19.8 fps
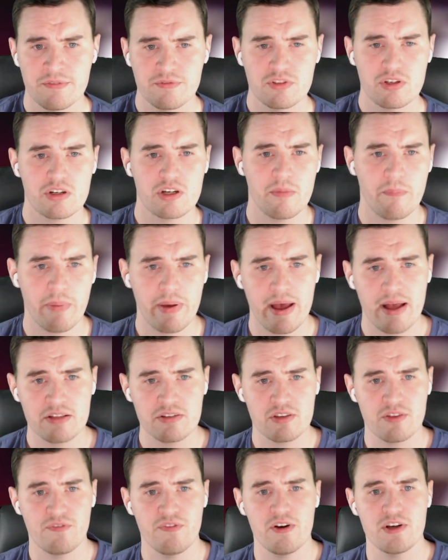to compare
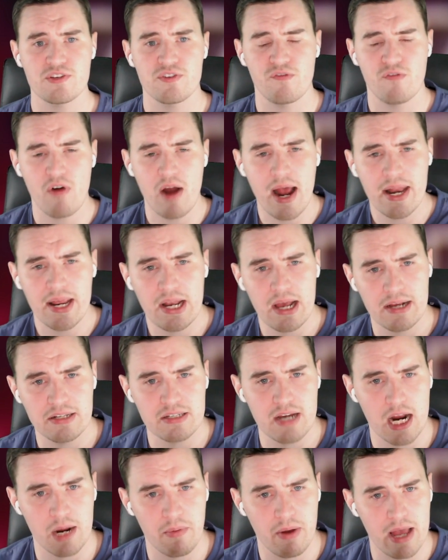to the first Friday Night
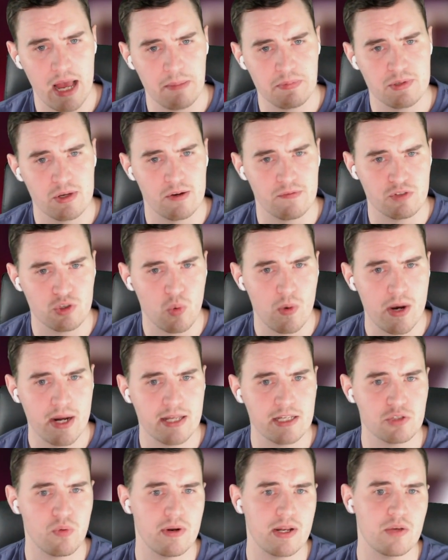Dynamite episode of
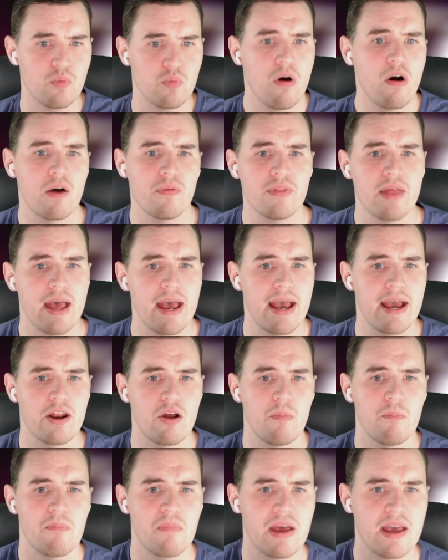2021 that aired
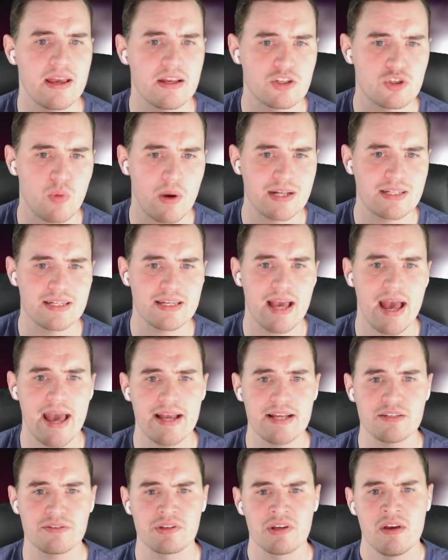on May
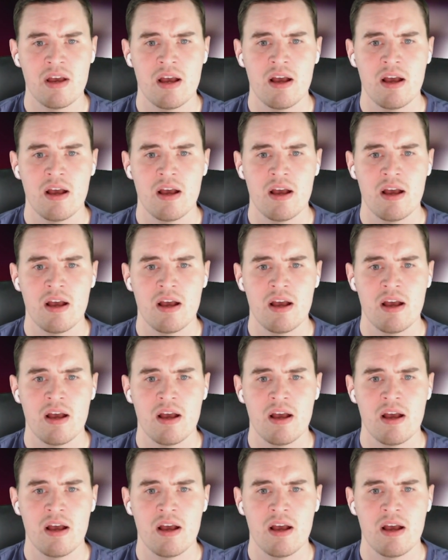28th,